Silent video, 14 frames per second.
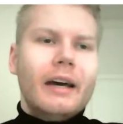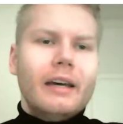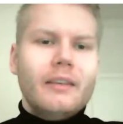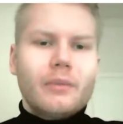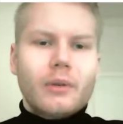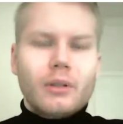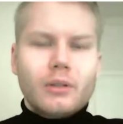
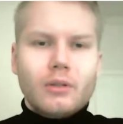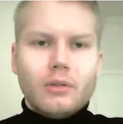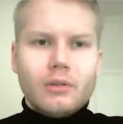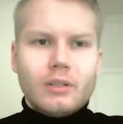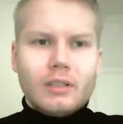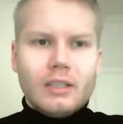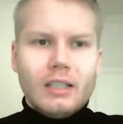if you want
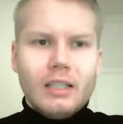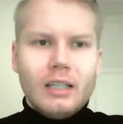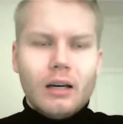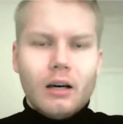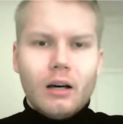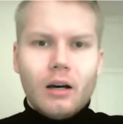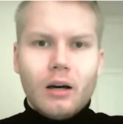to
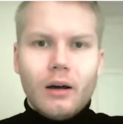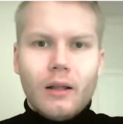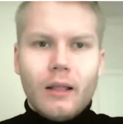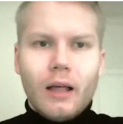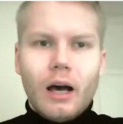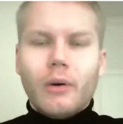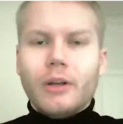see uh
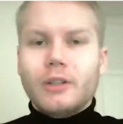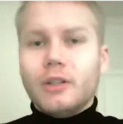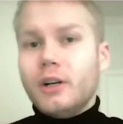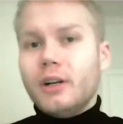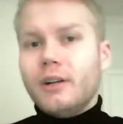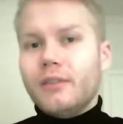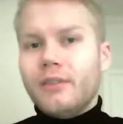how I
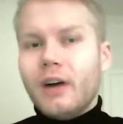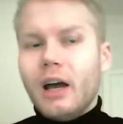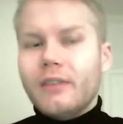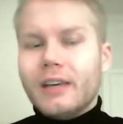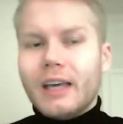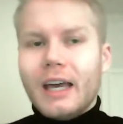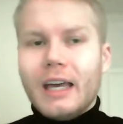turned
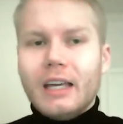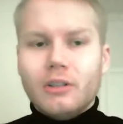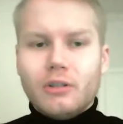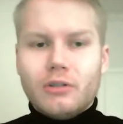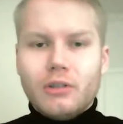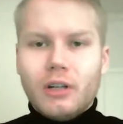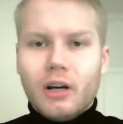five K into
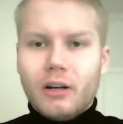three hundred